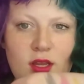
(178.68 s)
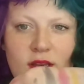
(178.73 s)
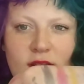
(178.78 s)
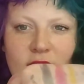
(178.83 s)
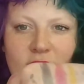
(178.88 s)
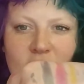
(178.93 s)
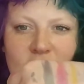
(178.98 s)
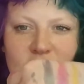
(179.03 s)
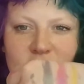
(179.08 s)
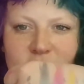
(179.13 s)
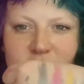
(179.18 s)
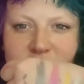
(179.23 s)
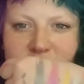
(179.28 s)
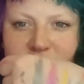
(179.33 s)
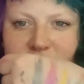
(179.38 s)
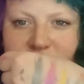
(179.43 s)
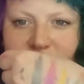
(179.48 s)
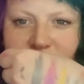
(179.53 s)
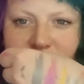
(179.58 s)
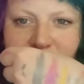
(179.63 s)
yeah it's
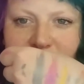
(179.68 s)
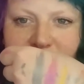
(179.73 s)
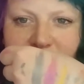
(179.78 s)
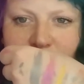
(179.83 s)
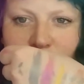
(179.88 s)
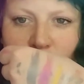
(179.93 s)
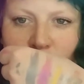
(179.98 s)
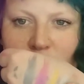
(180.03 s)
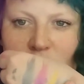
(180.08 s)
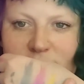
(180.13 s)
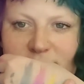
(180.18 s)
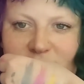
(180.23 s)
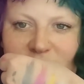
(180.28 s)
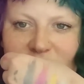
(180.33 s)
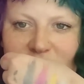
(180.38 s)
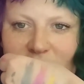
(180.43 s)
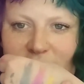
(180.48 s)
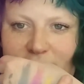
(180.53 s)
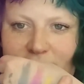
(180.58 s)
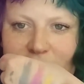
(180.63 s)
it's it's more of a
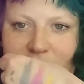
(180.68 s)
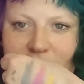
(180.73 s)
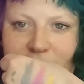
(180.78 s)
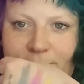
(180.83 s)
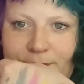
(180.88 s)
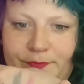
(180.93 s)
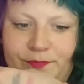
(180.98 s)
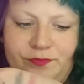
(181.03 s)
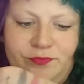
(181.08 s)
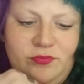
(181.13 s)
glitter